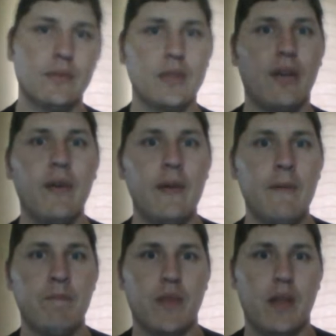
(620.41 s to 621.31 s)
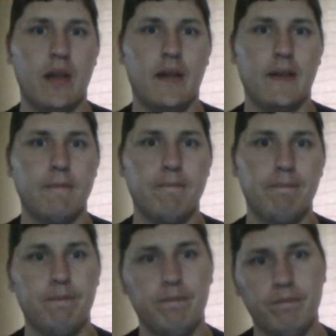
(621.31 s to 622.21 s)
So
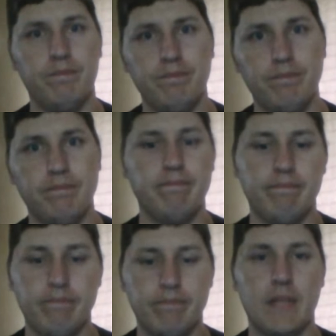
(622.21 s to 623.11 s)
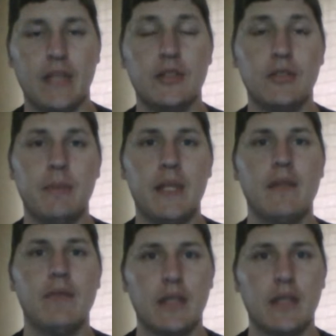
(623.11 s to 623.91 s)
That's just me.